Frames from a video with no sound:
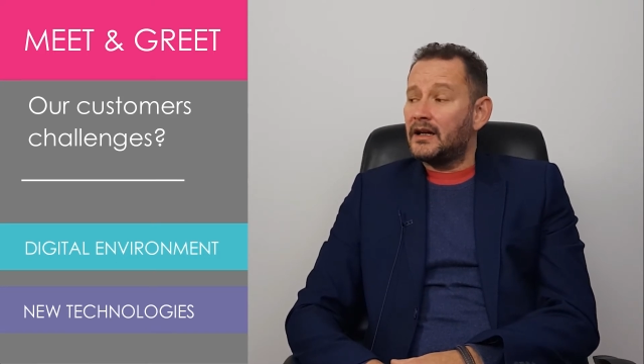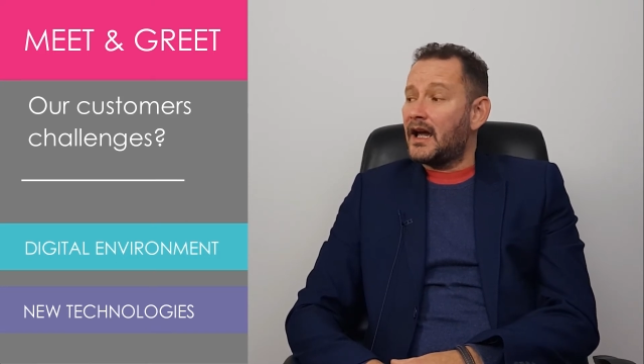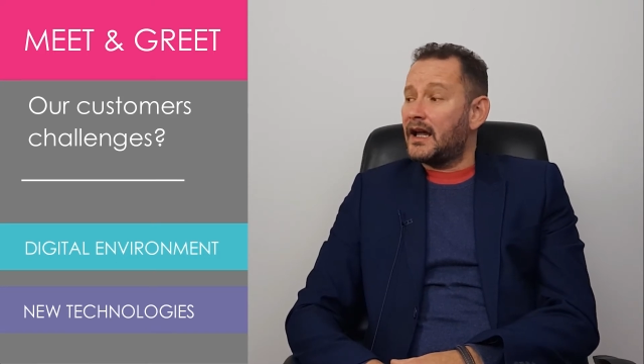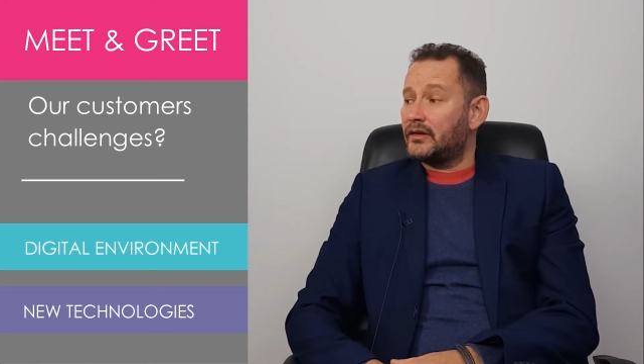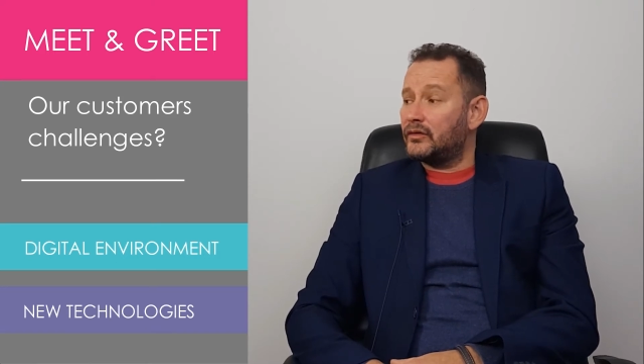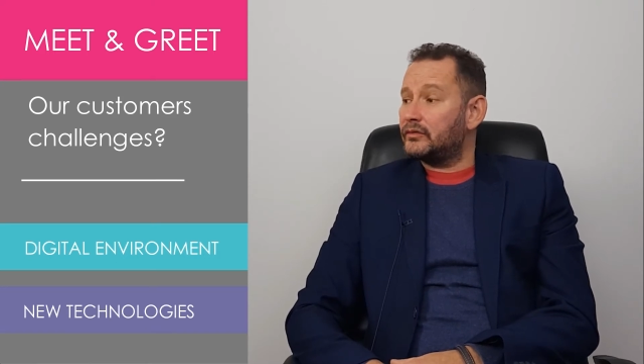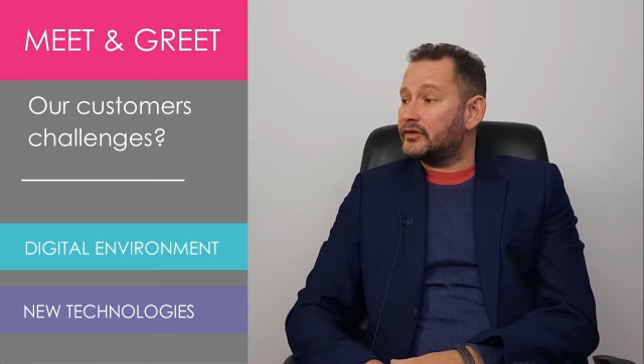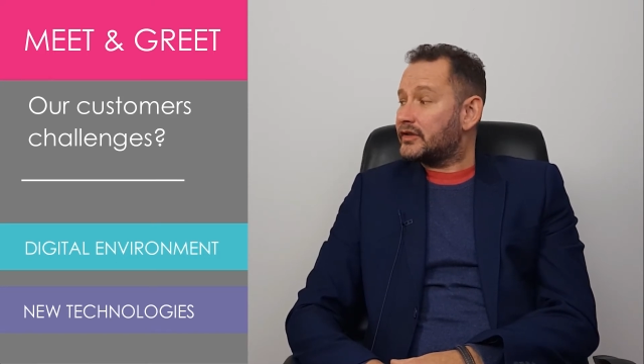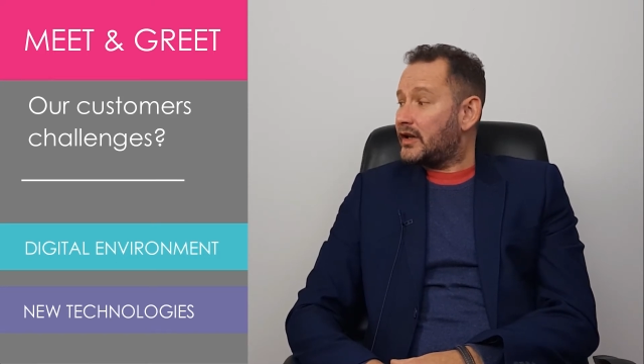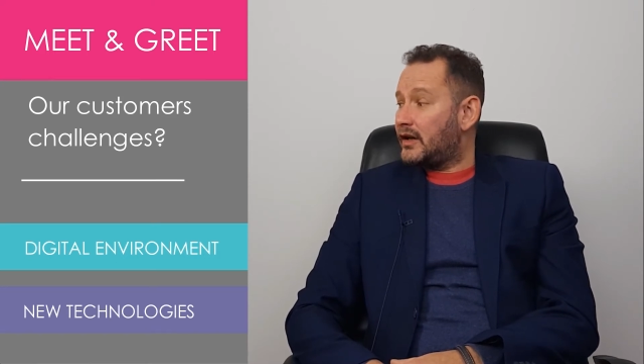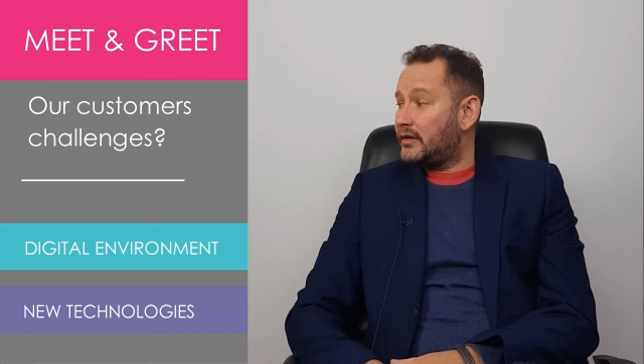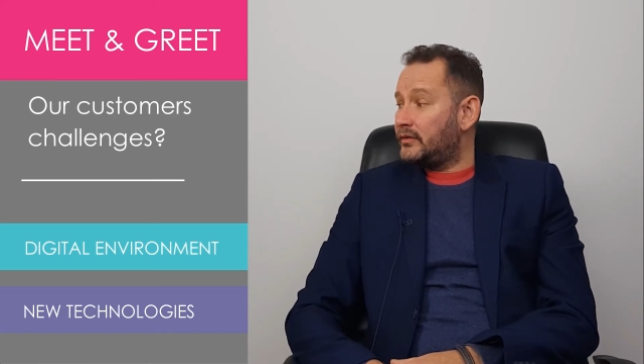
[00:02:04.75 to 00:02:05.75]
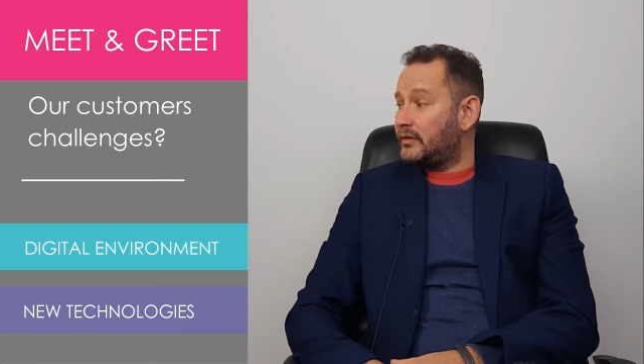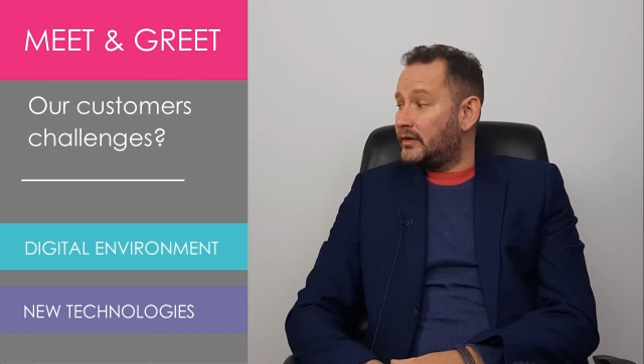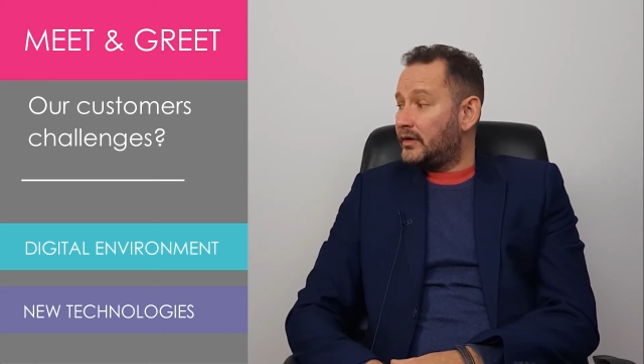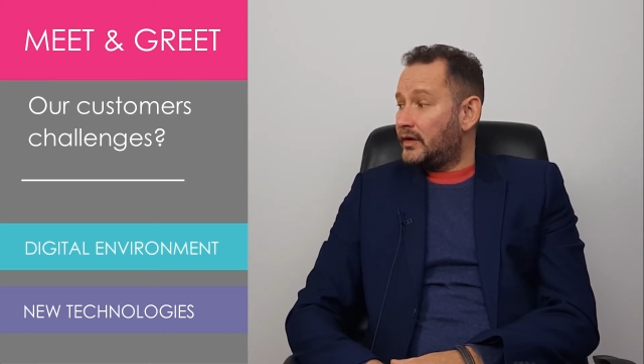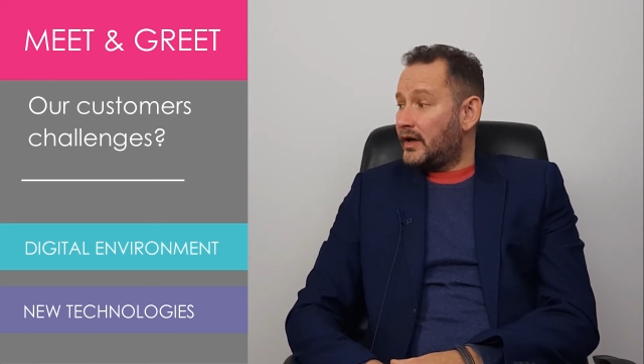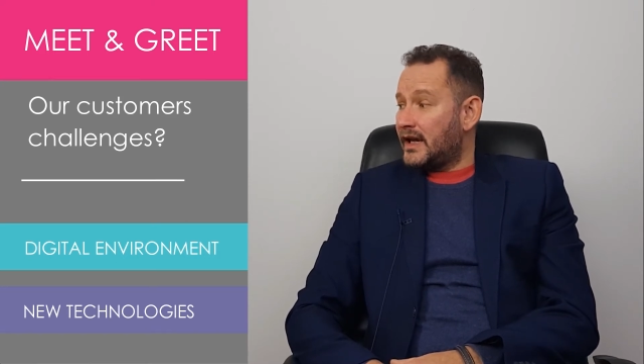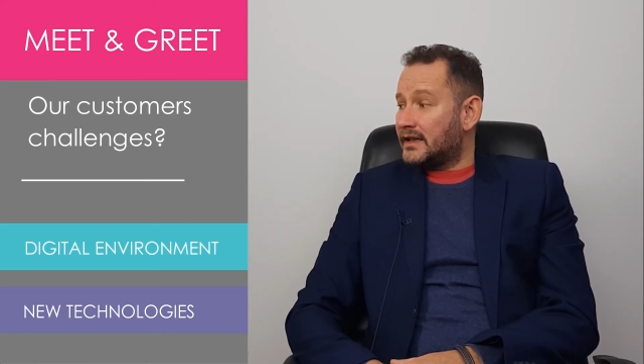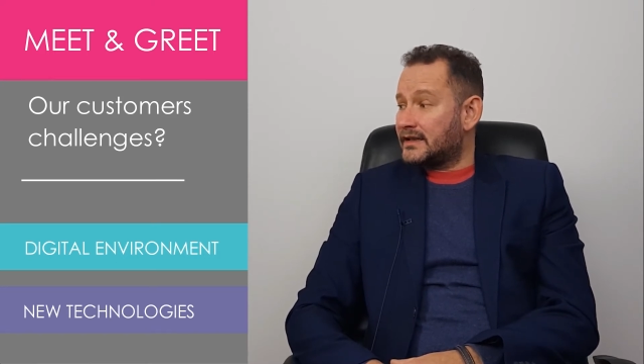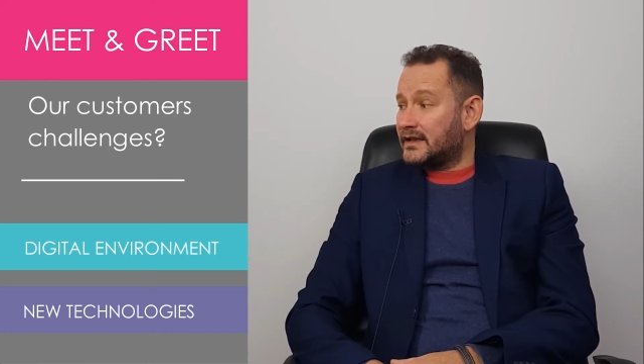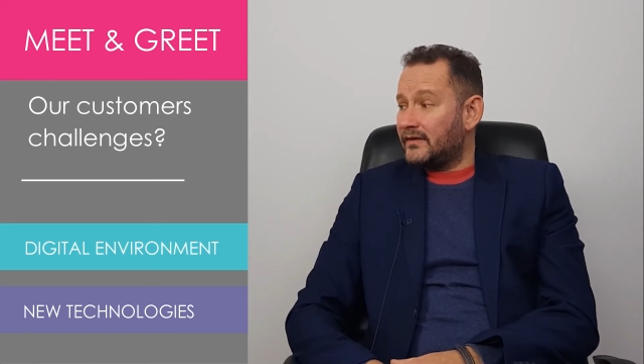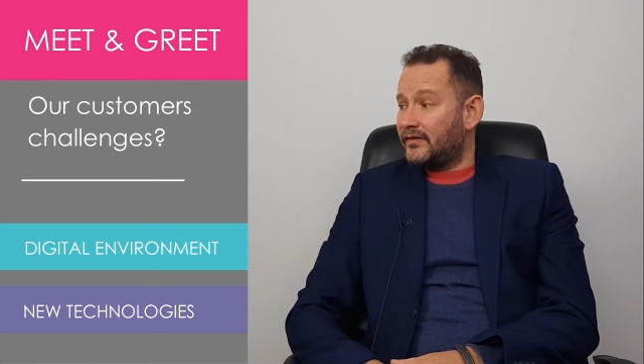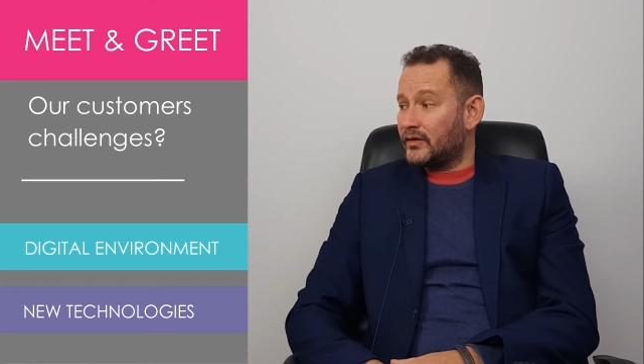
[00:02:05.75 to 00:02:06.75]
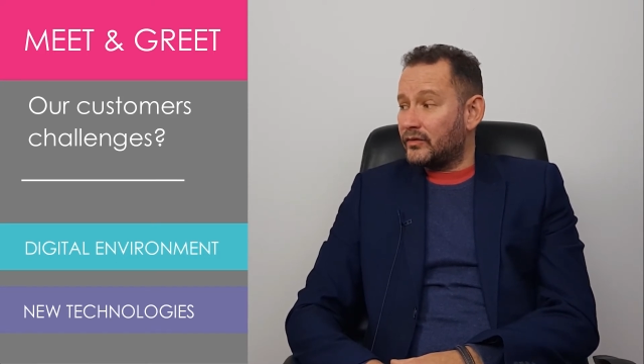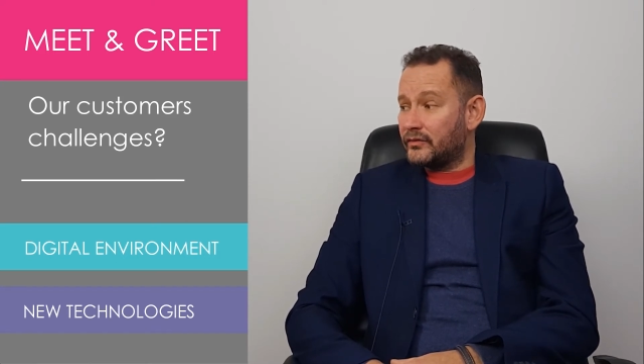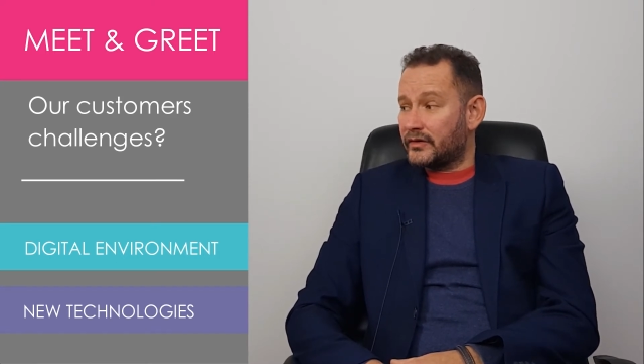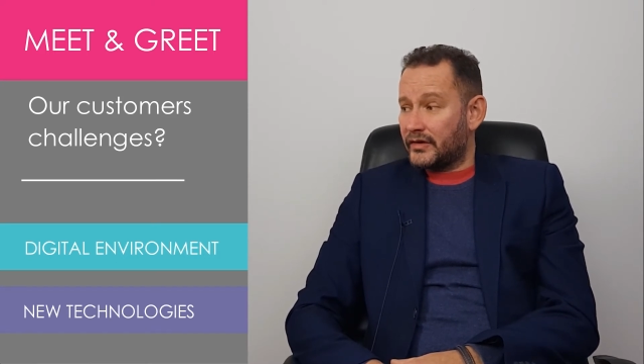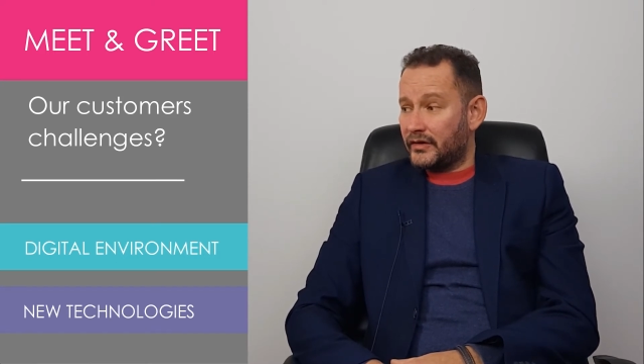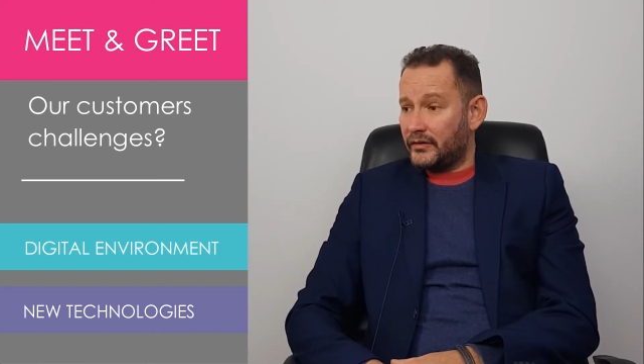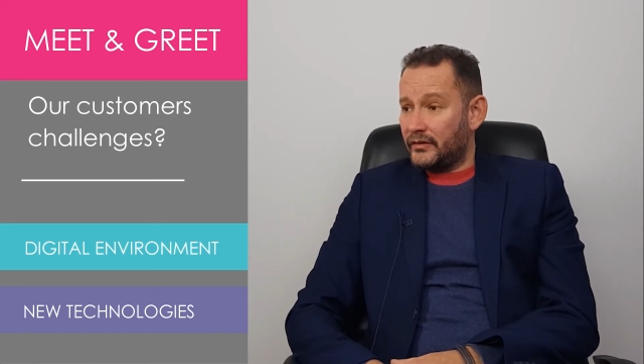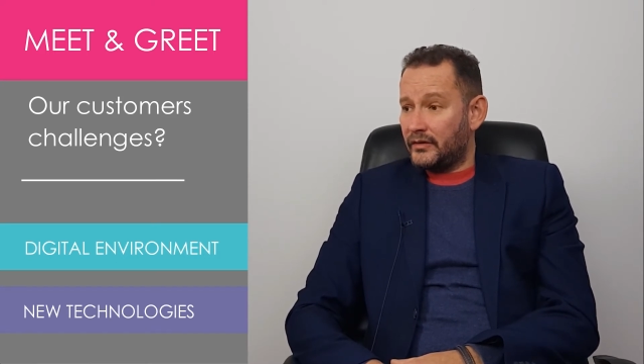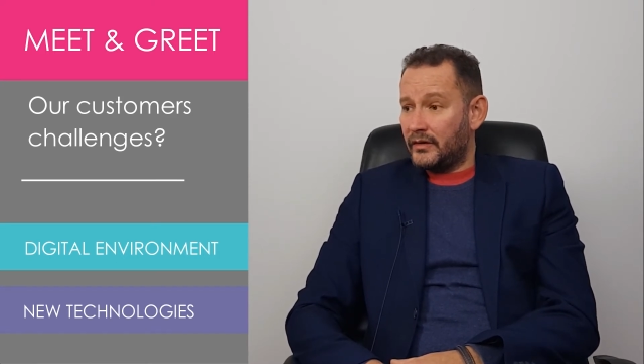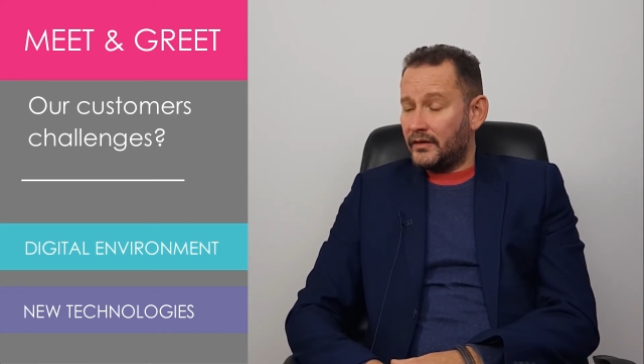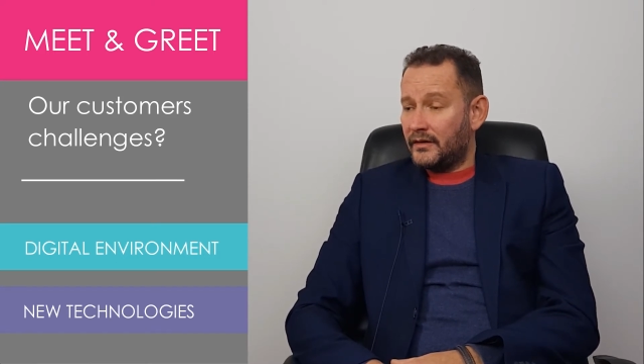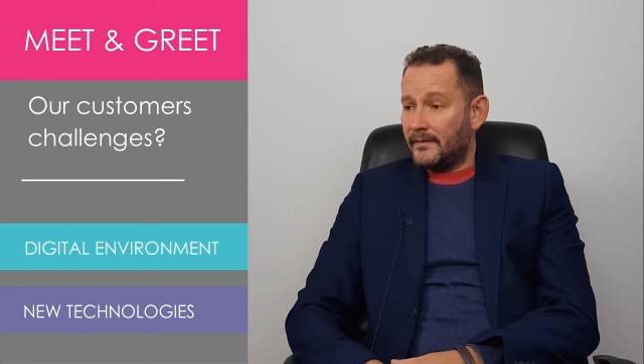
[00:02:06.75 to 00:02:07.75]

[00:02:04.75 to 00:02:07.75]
And also, it's difficult to,